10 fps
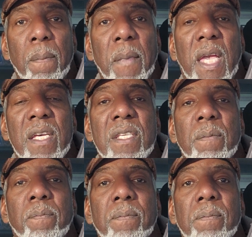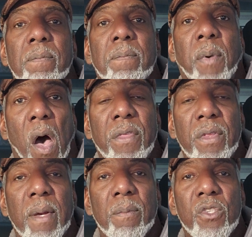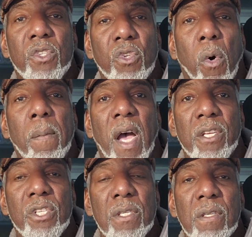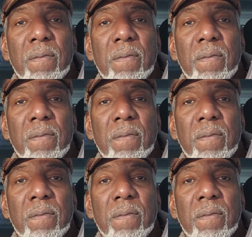because it bothered them so much.